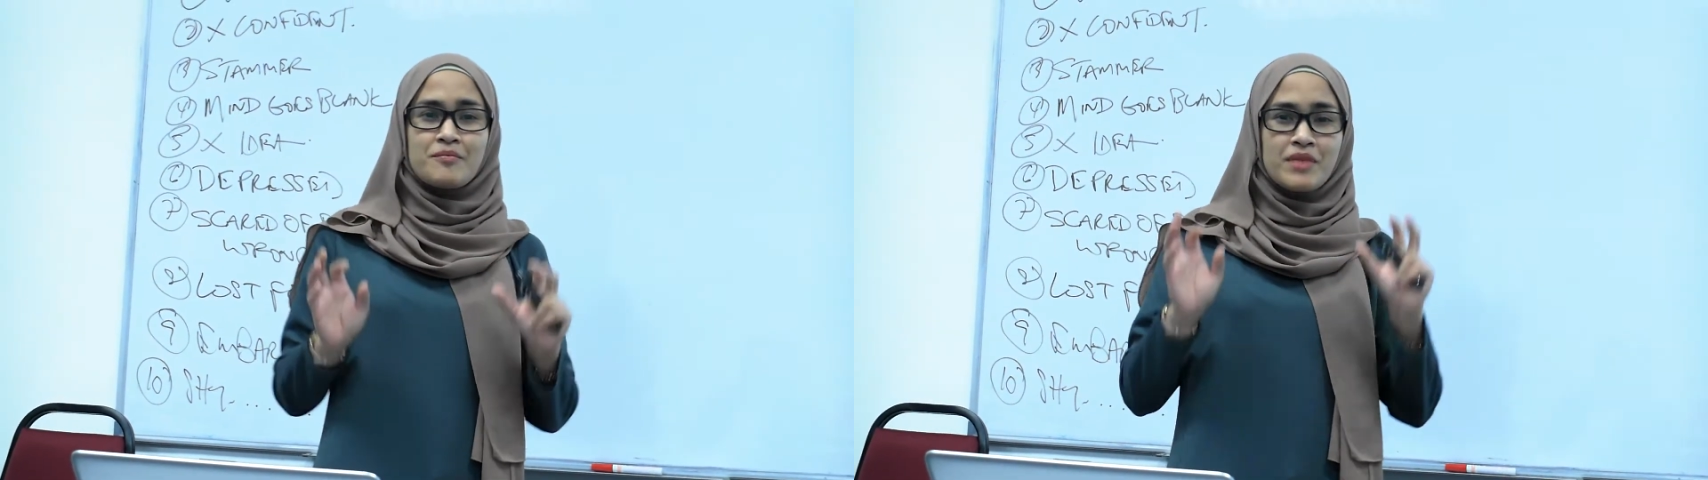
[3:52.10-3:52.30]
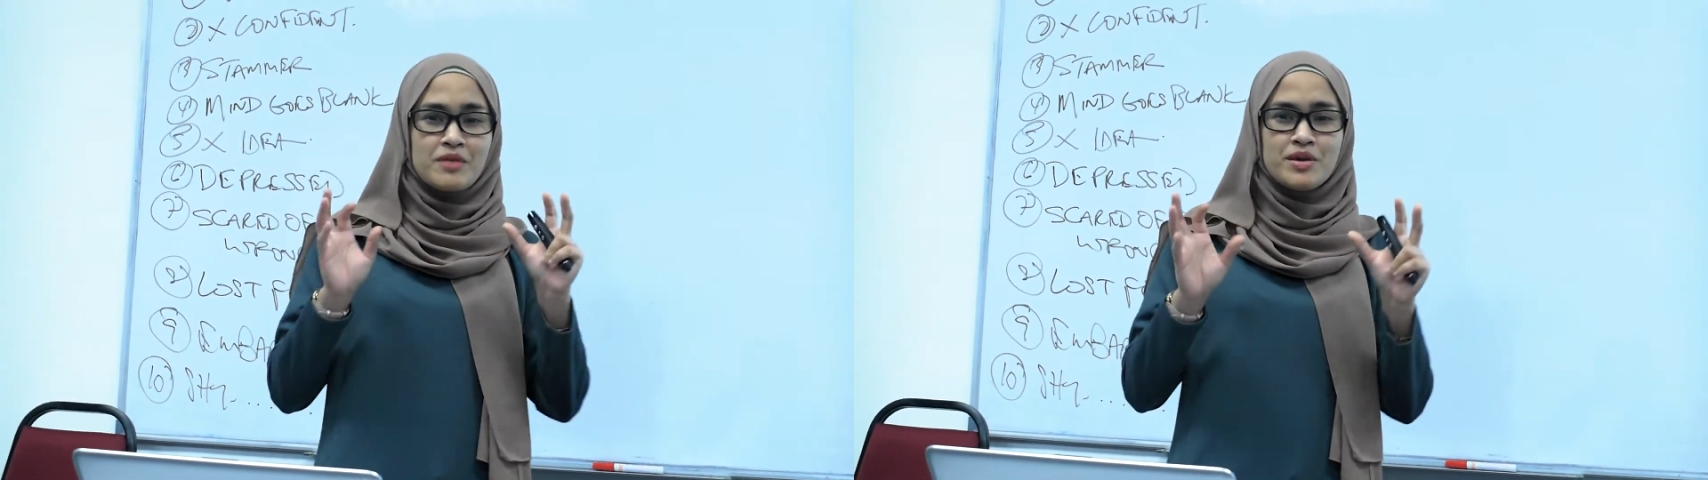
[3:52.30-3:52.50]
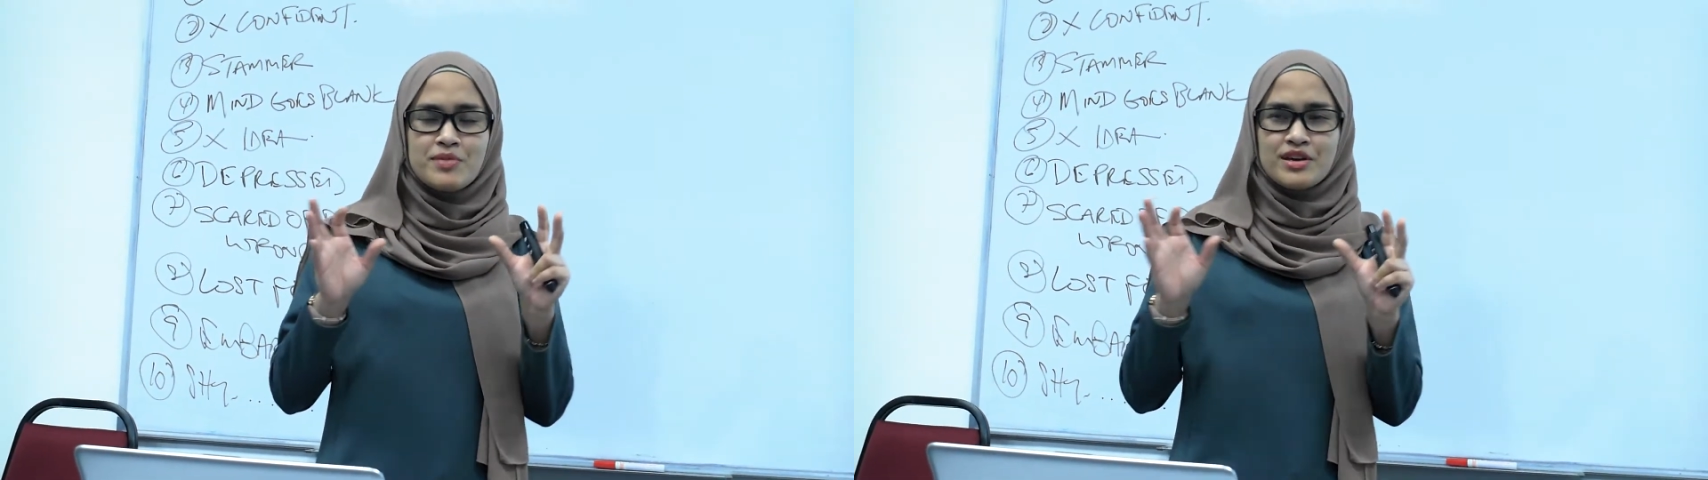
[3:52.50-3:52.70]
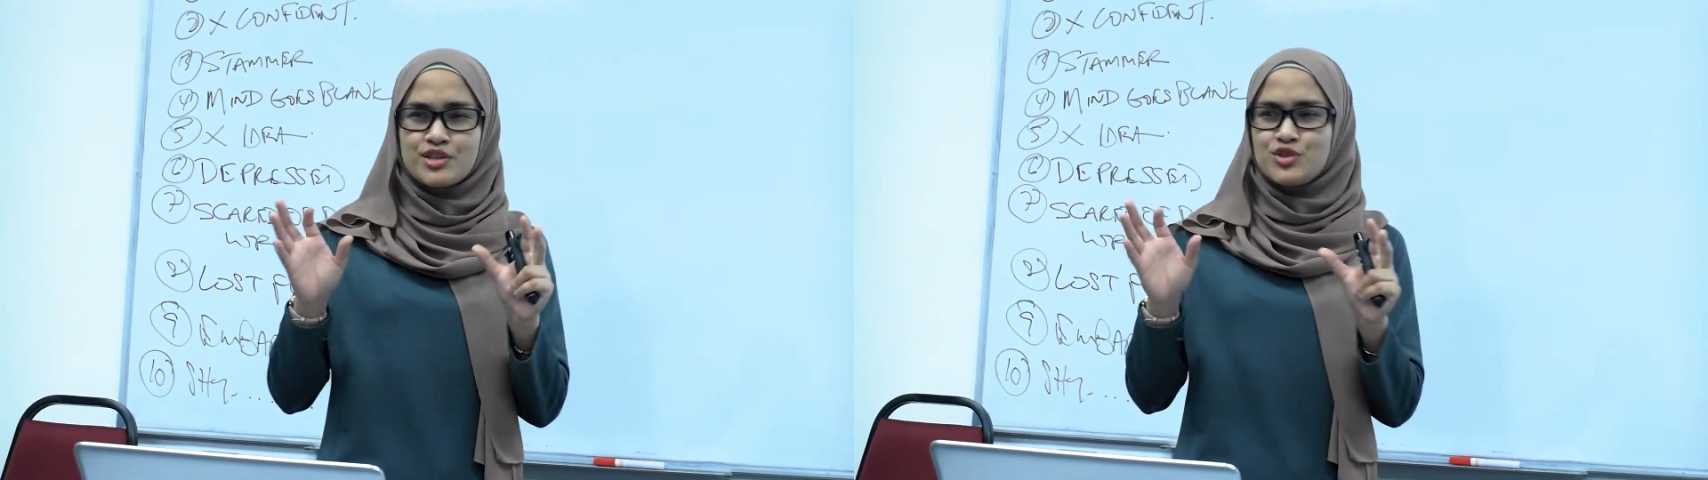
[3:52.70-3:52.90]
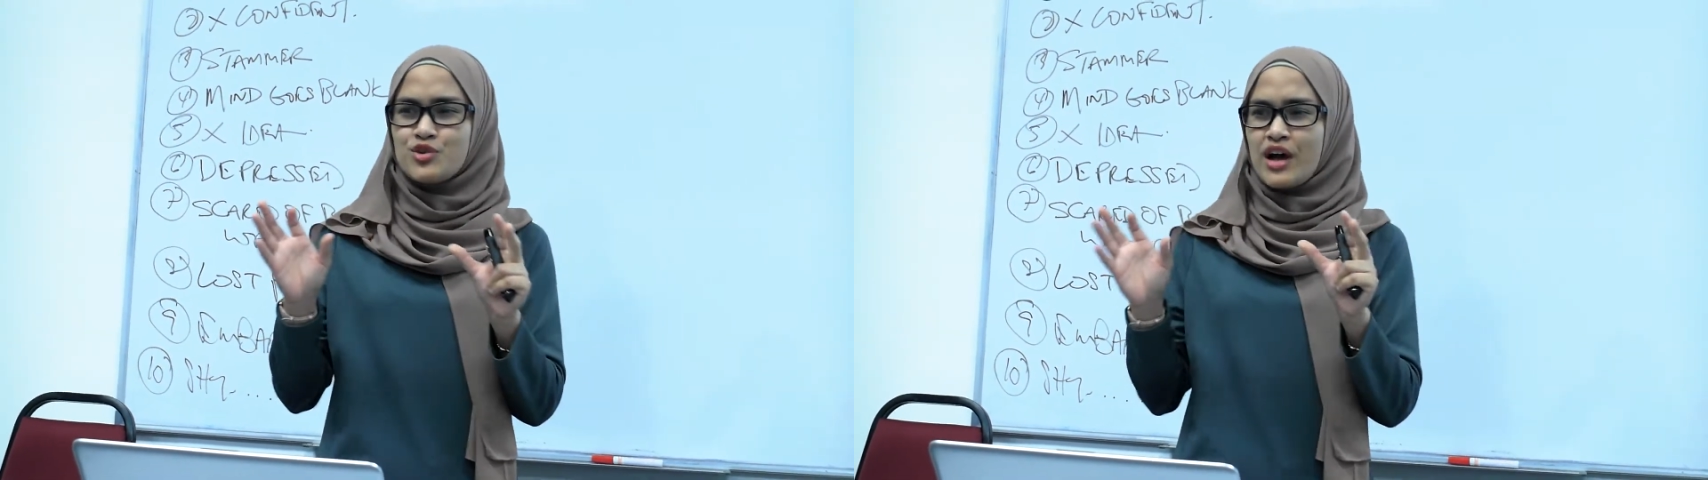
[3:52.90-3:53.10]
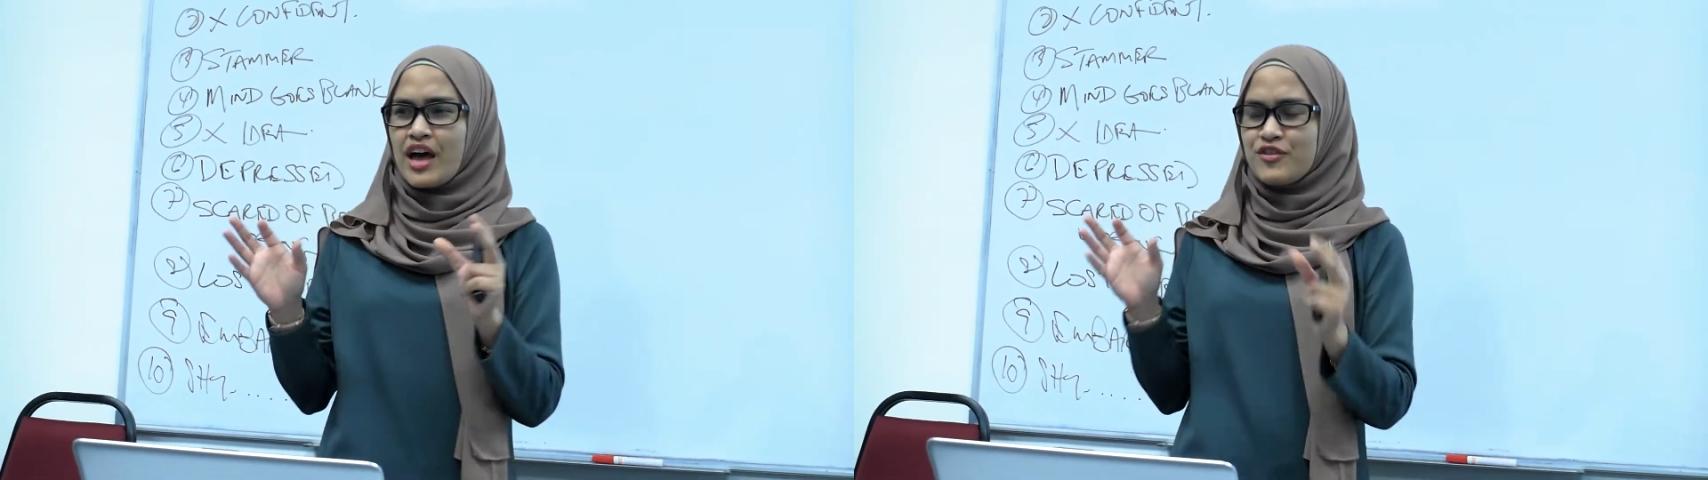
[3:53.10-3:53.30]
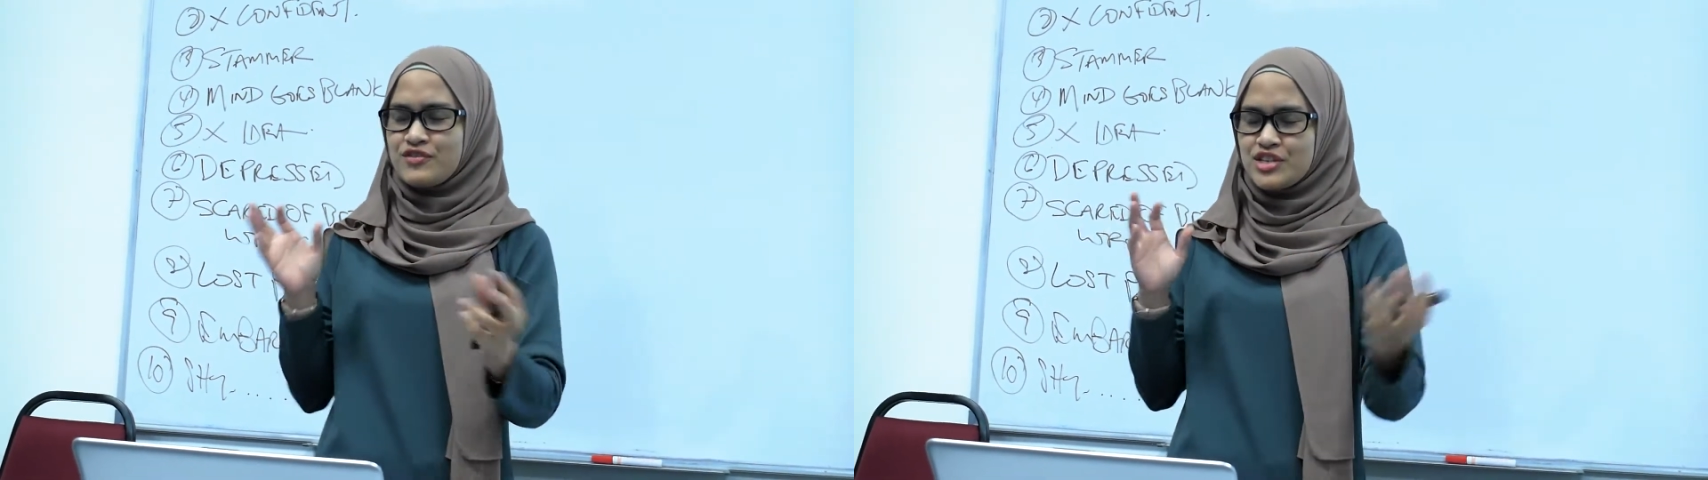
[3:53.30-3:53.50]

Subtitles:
Maybe because you have